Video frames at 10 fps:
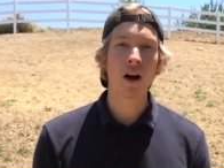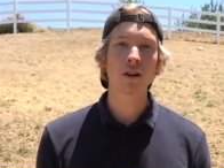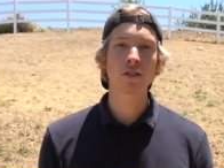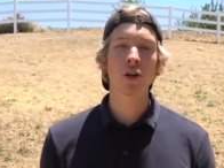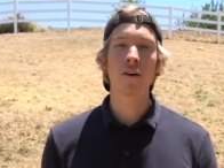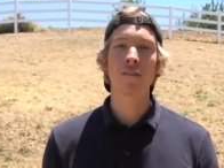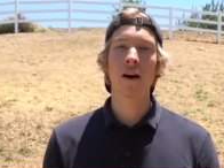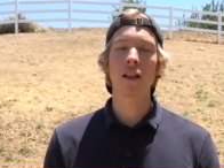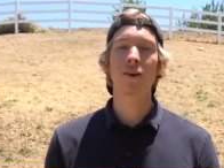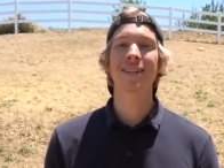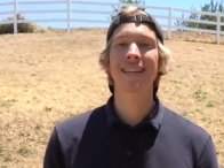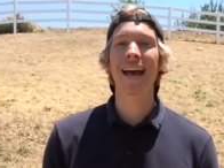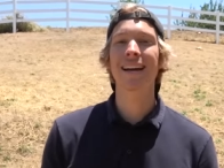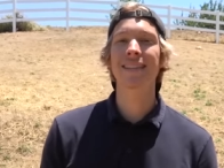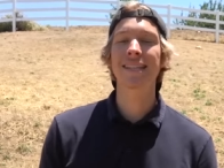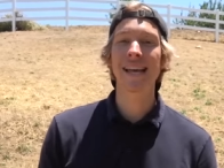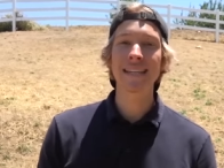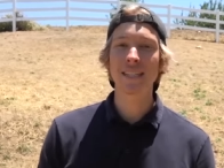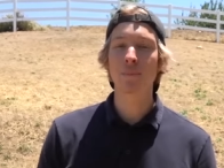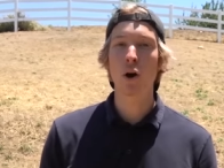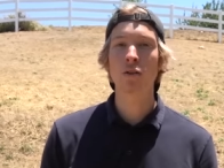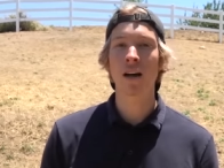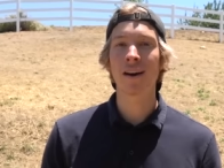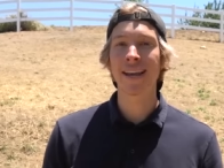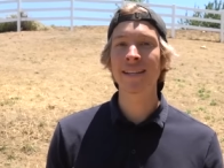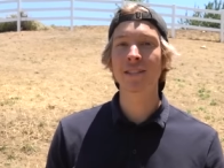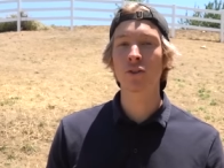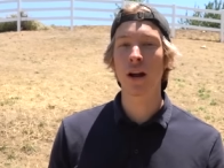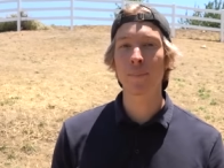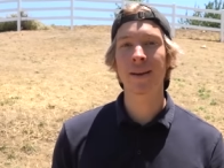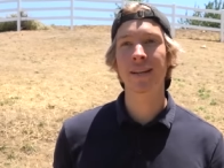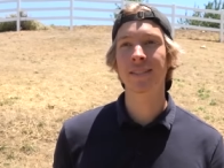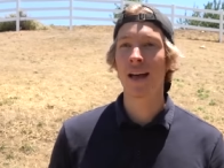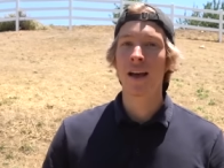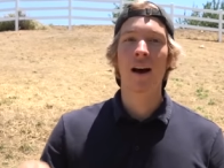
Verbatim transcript: Also, follow us at the Dangie Bros on Instagram because